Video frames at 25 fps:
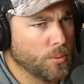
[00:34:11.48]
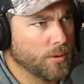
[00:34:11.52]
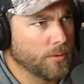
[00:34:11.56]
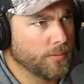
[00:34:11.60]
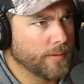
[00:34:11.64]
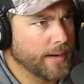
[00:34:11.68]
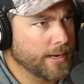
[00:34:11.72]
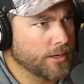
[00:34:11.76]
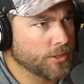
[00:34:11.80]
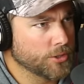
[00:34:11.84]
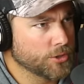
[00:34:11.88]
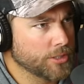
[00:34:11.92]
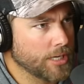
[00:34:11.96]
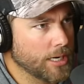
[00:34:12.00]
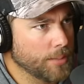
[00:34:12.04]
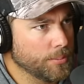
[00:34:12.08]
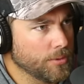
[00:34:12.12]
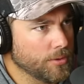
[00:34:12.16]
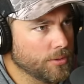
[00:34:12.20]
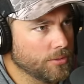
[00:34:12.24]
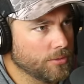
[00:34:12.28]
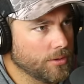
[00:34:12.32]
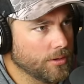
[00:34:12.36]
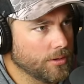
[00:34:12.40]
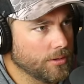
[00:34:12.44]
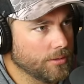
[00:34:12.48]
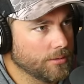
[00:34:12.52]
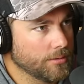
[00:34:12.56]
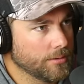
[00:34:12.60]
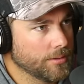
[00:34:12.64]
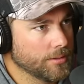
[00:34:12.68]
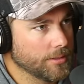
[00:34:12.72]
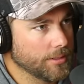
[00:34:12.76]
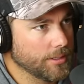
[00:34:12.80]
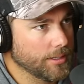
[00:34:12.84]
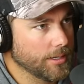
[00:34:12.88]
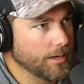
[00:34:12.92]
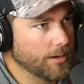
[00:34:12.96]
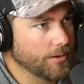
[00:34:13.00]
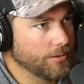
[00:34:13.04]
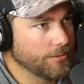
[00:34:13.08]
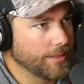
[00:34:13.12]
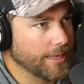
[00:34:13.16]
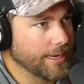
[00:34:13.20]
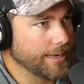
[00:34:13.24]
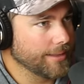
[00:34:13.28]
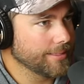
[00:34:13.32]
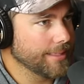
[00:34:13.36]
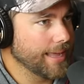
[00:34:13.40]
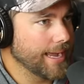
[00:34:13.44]
what Rattle Trap you throwing? You know,
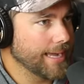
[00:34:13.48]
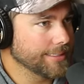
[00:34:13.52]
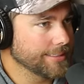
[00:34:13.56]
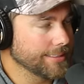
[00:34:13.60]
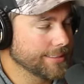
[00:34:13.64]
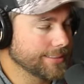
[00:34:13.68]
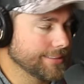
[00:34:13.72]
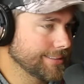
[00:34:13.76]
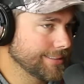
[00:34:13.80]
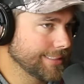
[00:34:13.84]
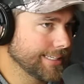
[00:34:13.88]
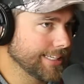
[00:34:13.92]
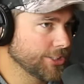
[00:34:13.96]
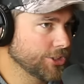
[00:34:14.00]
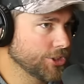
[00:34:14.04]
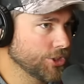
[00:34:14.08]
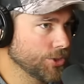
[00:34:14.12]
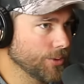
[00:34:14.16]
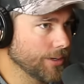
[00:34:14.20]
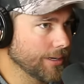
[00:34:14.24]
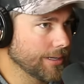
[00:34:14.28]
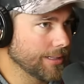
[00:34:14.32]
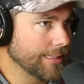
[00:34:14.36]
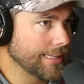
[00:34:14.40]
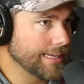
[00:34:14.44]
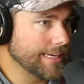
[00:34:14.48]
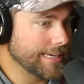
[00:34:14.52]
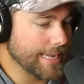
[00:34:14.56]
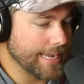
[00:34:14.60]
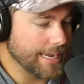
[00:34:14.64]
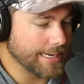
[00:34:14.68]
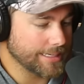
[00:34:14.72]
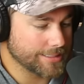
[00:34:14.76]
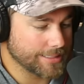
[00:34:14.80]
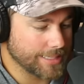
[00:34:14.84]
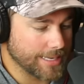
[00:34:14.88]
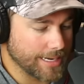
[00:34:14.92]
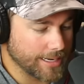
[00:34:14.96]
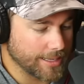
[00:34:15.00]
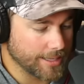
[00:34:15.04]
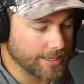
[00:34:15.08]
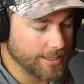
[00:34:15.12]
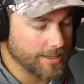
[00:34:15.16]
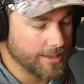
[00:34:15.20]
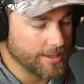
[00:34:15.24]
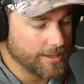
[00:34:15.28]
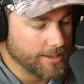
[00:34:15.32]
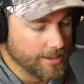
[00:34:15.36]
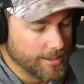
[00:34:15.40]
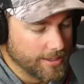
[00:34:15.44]
like that, it's tissue and Kleenex. Like,
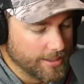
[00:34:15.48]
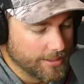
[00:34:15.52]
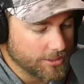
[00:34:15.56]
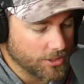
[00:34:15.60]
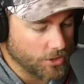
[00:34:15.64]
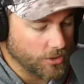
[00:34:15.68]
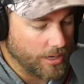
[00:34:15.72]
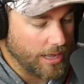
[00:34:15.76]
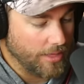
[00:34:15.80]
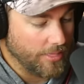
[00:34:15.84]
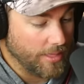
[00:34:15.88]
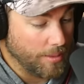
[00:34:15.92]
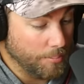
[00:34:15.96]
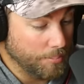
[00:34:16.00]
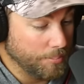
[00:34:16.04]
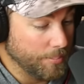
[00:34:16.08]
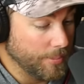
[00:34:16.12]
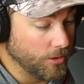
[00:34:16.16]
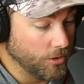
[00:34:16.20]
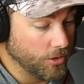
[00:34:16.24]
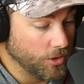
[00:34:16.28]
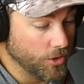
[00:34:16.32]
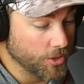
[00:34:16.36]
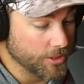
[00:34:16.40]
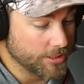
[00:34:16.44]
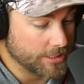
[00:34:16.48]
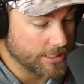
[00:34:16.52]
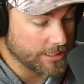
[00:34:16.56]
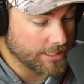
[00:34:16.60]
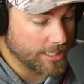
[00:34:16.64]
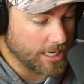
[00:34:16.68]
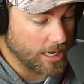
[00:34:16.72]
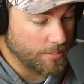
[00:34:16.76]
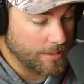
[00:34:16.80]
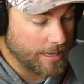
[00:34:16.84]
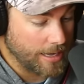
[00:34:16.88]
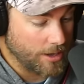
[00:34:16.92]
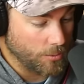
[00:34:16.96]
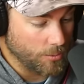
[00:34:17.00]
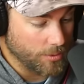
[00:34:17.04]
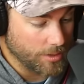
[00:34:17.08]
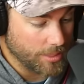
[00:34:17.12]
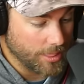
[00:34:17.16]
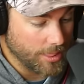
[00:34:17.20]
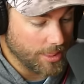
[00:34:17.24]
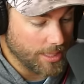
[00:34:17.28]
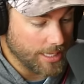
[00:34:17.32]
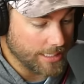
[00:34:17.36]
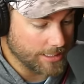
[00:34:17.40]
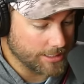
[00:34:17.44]
so now that Bill Luce has come out
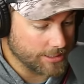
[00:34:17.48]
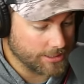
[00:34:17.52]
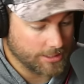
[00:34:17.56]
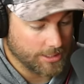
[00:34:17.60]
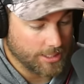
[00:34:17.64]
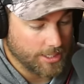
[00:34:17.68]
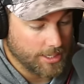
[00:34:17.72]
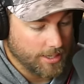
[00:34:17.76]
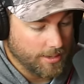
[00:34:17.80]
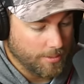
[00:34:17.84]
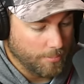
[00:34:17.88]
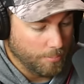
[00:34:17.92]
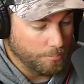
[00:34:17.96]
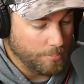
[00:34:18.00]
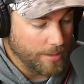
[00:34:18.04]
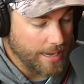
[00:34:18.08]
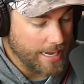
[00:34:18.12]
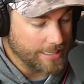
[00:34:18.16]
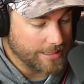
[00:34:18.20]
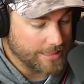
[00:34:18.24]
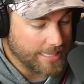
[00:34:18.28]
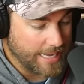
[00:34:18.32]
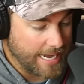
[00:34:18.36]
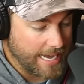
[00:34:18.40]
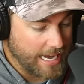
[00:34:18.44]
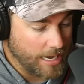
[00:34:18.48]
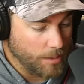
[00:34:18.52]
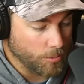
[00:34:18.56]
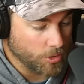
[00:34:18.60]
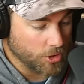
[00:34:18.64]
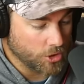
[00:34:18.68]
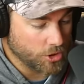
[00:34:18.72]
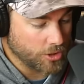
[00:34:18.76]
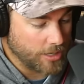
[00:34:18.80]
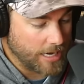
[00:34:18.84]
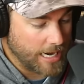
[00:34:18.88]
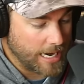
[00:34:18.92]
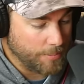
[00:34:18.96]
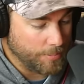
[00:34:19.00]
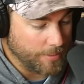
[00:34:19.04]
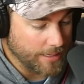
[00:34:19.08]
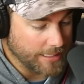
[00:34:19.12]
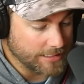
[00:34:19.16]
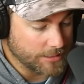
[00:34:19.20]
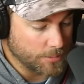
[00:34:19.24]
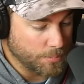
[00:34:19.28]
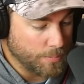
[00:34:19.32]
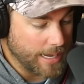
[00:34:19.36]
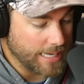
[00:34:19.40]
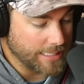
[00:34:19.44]
with this bait, the Hammer Trap,
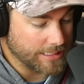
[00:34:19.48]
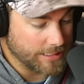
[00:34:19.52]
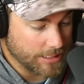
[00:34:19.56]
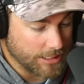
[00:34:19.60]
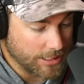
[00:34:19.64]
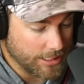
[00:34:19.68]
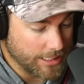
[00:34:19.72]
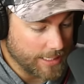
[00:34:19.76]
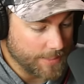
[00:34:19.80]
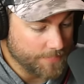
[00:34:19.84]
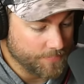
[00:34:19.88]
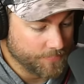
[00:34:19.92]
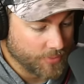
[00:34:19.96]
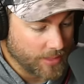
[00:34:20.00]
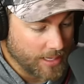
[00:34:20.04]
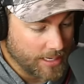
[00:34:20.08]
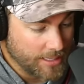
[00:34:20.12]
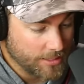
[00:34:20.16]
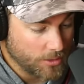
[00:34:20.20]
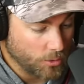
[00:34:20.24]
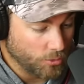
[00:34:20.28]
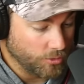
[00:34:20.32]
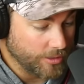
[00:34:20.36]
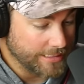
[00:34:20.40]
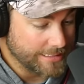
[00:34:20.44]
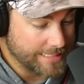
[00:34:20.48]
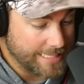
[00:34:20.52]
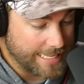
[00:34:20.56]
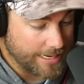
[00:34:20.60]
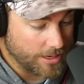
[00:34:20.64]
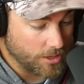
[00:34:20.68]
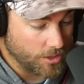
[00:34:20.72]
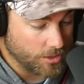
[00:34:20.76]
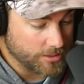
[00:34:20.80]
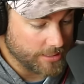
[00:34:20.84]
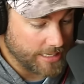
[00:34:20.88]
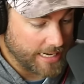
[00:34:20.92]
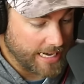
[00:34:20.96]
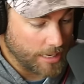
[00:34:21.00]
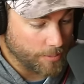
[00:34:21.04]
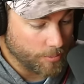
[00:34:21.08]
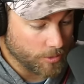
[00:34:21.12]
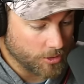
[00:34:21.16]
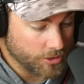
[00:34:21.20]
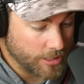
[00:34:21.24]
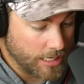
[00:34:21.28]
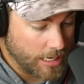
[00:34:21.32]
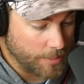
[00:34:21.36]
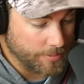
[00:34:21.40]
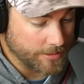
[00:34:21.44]
it's basically, the reason they call it the Hammer
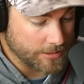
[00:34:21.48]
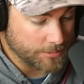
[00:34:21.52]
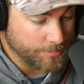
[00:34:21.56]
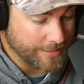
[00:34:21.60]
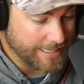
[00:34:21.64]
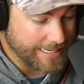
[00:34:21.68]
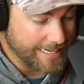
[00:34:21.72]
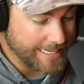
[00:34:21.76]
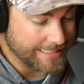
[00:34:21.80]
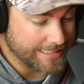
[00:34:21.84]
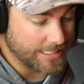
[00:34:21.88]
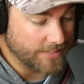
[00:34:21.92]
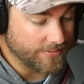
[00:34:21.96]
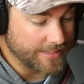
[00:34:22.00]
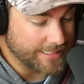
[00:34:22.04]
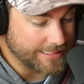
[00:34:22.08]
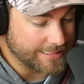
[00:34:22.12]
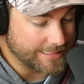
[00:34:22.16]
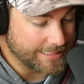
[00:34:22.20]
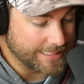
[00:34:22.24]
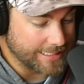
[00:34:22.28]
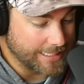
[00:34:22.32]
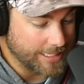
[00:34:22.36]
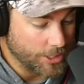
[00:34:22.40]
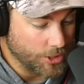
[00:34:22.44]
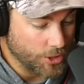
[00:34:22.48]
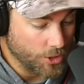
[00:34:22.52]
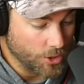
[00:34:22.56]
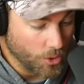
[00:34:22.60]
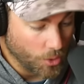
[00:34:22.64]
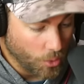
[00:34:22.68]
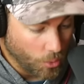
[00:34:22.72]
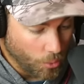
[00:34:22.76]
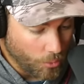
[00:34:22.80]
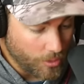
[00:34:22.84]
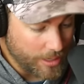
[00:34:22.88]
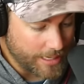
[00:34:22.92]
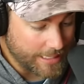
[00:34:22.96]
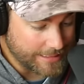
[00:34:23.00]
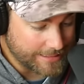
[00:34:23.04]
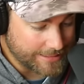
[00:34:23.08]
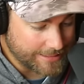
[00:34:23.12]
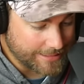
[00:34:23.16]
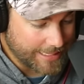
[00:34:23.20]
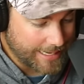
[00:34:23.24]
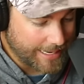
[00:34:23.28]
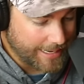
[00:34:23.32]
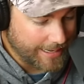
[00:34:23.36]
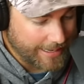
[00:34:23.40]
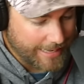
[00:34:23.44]
Trap is because of its
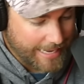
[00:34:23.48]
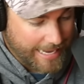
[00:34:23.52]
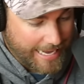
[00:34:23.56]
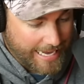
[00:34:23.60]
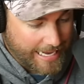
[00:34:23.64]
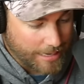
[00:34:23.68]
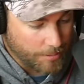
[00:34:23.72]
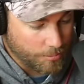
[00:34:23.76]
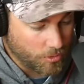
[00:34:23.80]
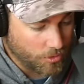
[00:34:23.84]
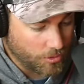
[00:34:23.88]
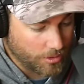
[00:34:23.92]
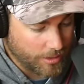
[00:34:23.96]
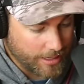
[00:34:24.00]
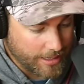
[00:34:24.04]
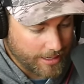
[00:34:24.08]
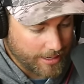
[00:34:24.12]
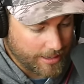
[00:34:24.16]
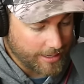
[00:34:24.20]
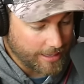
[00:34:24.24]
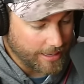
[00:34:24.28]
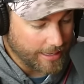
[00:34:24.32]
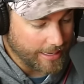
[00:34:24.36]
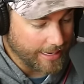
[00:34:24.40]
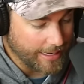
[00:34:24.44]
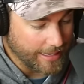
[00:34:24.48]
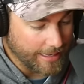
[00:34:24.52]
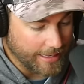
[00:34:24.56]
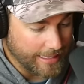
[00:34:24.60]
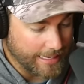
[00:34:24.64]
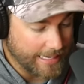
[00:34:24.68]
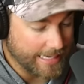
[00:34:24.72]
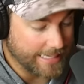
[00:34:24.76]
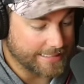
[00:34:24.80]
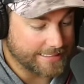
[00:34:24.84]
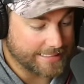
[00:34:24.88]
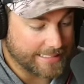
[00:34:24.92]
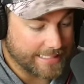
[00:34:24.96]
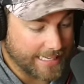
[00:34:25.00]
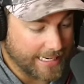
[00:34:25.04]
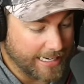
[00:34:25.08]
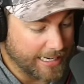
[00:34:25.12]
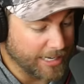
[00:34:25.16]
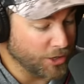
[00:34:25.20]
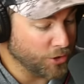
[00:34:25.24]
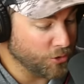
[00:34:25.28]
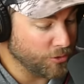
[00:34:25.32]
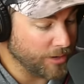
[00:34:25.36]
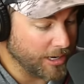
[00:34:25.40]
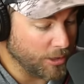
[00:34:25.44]
noise hammering, and it's
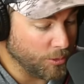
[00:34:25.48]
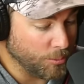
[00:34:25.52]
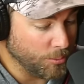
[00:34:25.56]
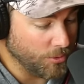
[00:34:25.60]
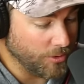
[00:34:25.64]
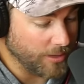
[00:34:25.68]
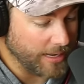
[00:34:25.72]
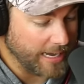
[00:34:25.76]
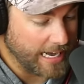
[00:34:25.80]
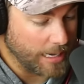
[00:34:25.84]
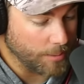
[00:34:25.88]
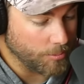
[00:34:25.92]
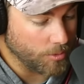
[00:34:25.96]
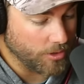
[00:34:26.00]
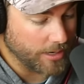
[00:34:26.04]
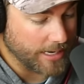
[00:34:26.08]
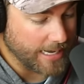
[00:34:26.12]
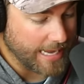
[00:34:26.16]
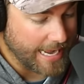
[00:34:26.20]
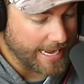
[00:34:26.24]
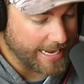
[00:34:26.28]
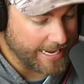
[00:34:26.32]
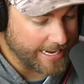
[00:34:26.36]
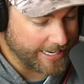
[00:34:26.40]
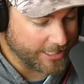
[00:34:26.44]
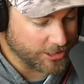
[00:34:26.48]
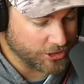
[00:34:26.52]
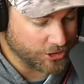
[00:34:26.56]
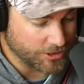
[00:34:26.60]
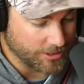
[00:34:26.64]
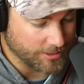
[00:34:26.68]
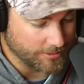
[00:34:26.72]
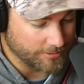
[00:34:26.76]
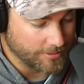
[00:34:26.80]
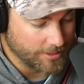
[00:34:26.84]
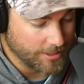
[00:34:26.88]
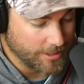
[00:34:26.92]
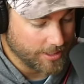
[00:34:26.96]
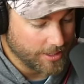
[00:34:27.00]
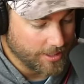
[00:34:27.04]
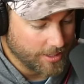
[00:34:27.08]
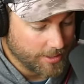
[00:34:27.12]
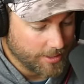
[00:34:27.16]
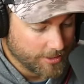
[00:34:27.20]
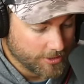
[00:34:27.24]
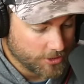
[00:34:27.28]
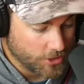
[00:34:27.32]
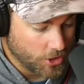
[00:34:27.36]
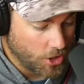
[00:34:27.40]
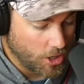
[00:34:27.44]
an incredible hammering action.
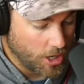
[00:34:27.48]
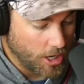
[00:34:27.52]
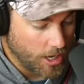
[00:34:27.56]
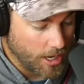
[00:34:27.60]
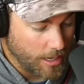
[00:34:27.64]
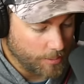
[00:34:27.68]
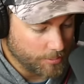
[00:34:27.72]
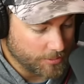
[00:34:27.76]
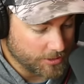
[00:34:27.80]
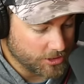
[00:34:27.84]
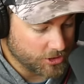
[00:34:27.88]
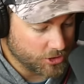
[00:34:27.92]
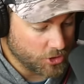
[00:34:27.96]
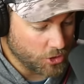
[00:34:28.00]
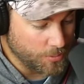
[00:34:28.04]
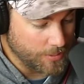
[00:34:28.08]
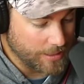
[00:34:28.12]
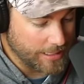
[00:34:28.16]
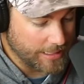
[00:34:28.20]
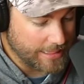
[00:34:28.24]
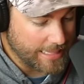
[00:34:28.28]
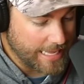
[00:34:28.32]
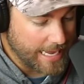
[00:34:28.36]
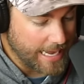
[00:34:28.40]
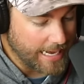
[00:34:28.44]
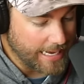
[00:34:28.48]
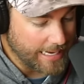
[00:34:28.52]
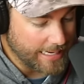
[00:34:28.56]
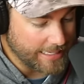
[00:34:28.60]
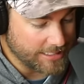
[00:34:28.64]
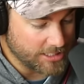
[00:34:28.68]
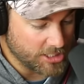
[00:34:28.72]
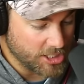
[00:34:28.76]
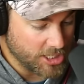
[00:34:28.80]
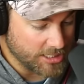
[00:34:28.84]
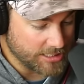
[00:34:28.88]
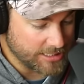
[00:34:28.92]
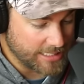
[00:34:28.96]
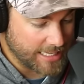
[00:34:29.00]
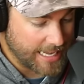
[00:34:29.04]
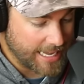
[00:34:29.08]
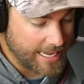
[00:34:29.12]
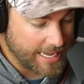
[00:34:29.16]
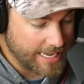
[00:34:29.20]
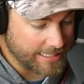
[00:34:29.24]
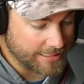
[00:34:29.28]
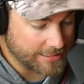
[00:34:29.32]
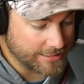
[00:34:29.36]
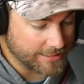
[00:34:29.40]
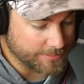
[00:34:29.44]
So I'm assuming that it just
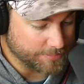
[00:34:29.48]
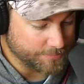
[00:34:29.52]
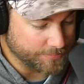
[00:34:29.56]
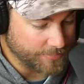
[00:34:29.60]
has